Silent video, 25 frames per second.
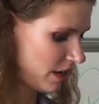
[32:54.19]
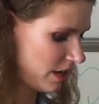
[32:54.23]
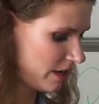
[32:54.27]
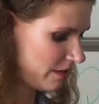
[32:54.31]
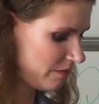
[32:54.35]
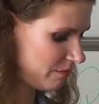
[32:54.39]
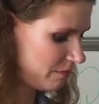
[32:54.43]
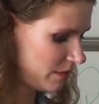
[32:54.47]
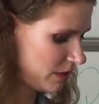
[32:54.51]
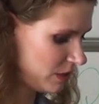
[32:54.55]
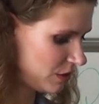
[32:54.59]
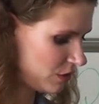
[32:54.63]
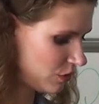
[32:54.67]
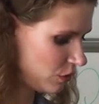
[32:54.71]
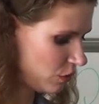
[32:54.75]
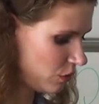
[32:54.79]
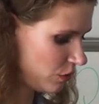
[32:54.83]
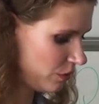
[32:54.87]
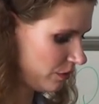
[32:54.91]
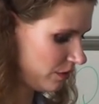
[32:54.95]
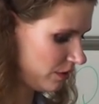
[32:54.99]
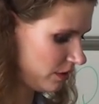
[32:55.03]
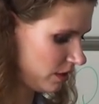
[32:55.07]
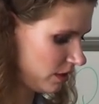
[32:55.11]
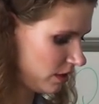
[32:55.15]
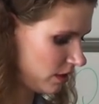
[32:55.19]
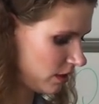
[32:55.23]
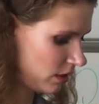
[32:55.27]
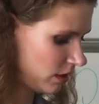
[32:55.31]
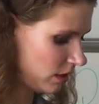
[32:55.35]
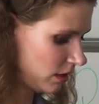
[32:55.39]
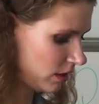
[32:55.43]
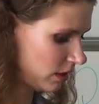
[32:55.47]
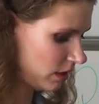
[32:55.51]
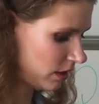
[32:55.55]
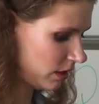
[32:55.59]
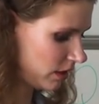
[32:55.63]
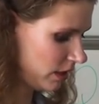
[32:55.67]
I've been told the
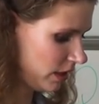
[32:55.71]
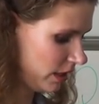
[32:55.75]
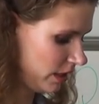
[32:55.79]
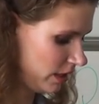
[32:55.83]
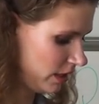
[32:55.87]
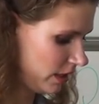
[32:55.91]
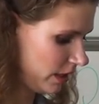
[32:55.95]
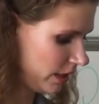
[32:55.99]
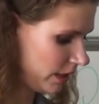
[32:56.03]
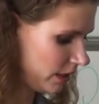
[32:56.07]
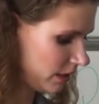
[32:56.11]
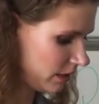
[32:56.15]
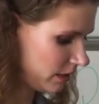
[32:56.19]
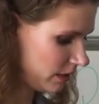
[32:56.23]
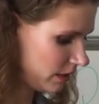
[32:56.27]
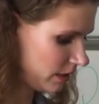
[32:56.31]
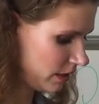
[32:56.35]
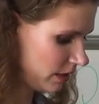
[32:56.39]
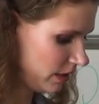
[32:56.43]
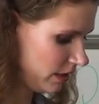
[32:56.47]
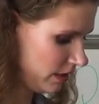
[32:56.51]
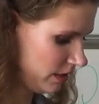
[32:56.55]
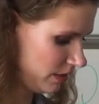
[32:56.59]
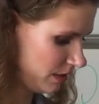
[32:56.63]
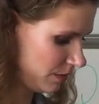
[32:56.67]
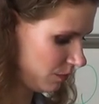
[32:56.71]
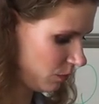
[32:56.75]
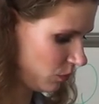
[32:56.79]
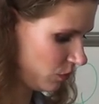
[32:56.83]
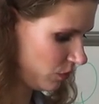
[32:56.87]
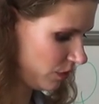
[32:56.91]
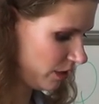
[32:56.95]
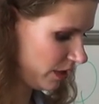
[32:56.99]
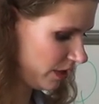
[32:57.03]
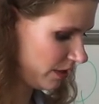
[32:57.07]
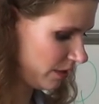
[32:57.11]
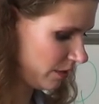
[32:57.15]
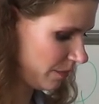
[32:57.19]
sh in ish is
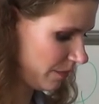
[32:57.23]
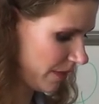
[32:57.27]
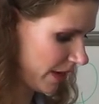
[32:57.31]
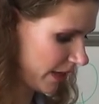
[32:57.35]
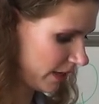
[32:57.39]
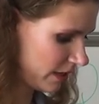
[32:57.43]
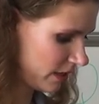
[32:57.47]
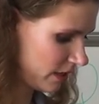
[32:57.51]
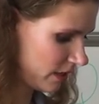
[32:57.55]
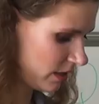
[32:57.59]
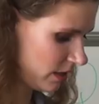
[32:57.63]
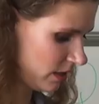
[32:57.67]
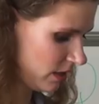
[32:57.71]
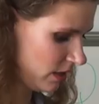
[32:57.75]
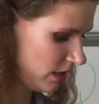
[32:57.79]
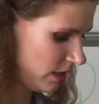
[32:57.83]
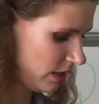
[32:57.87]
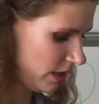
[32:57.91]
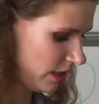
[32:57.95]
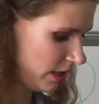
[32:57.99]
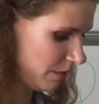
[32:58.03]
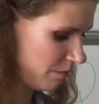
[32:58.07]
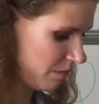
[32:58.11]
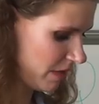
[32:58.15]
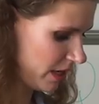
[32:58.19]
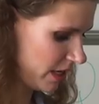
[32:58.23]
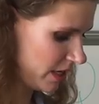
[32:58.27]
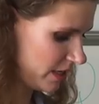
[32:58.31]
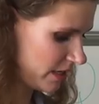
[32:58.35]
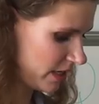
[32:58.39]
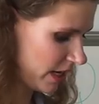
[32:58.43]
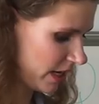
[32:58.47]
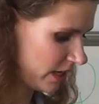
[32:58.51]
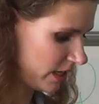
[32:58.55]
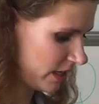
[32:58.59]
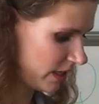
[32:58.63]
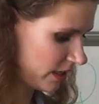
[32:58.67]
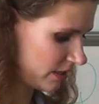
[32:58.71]
more in the back in many
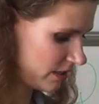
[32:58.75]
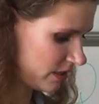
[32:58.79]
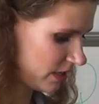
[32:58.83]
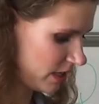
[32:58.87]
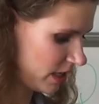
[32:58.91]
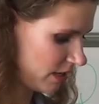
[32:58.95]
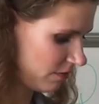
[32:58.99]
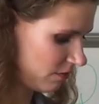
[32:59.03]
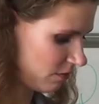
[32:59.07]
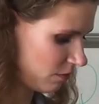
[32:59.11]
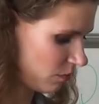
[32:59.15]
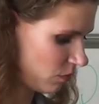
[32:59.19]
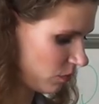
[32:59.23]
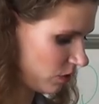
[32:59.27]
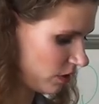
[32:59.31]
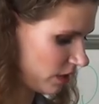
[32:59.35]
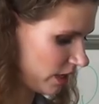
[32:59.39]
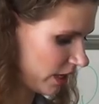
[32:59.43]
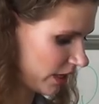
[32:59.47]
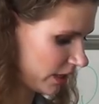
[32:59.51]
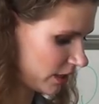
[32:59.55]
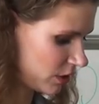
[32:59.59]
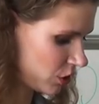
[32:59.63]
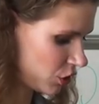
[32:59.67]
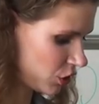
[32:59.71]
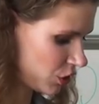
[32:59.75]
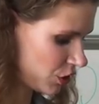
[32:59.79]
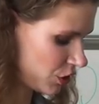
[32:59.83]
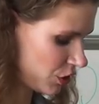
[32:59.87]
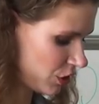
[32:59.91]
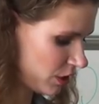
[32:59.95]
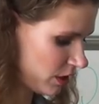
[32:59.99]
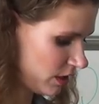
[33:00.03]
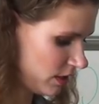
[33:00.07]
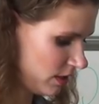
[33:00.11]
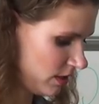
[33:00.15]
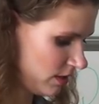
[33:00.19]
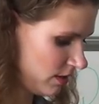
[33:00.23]
dialects and even more like sh
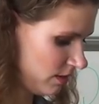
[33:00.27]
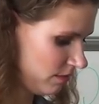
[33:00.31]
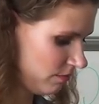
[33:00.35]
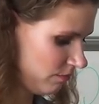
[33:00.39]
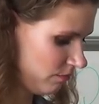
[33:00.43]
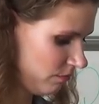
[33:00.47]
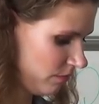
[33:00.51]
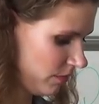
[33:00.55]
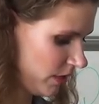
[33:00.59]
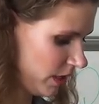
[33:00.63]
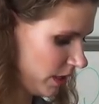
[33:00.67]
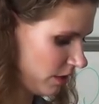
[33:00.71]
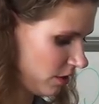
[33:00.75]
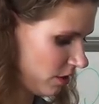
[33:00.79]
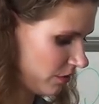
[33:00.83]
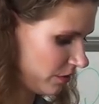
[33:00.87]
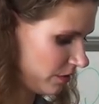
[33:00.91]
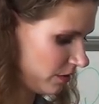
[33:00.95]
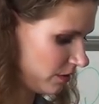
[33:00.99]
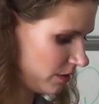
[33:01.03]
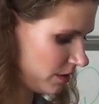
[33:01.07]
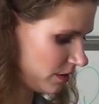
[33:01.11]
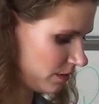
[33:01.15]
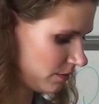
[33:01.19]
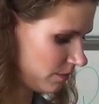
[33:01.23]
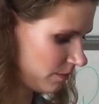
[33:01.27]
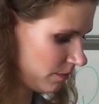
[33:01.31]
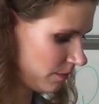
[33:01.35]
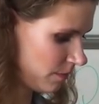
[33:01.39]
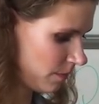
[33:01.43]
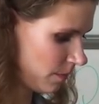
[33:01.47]
in others.